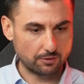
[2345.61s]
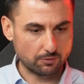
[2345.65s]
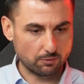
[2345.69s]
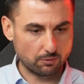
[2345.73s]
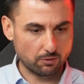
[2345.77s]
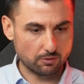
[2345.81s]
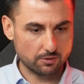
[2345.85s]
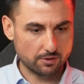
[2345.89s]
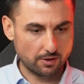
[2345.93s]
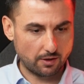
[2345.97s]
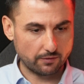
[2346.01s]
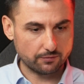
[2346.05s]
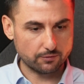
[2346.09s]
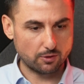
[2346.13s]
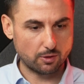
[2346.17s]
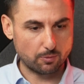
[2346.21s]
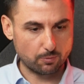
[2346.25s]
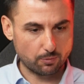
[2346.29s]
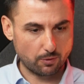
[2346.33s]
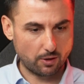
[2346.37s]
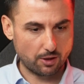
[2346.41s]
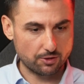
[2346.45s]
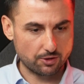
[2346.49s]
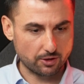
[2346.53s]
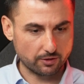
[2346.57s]
or software
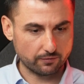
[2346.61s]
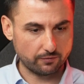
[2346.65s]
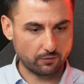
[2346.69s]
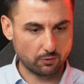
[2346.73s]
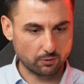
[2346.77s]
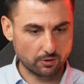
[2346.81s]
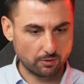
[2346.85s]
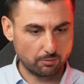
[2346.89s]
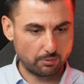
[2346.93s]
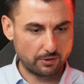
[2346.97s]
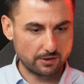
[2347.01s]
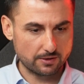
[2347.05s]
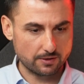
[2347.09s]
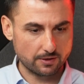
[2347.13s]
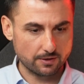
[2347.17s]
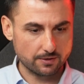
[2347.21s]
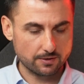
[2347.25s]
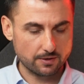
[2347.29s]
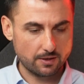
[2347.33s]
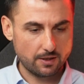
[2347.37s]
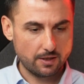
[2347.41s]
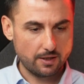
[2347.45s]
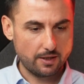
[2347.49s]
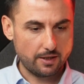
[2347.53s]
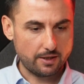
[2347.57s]
project for the business
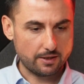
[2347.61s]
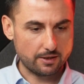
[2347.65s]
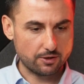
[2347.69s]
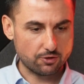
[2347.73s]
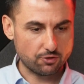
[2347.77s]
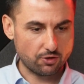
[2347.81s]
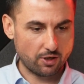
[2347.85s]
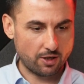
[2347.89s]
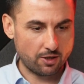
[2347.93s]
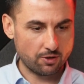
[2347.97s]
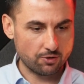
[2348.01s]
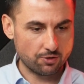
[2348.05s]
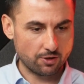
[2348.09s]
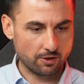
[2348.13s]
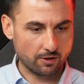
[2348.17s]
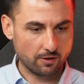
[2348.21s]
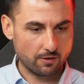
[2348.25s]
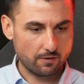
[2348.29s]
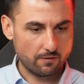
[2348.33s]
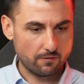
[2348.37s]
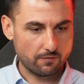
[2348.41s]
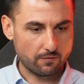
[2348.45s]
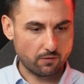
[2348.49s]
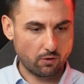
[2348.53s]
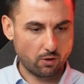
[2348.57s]
is changing
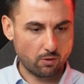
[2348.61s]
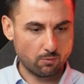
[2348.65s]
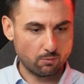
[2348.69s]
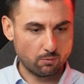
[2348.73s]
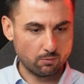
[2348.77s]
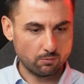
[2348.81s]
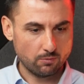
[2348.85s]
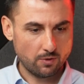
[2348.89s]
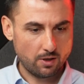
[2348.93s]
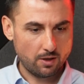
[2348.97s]
from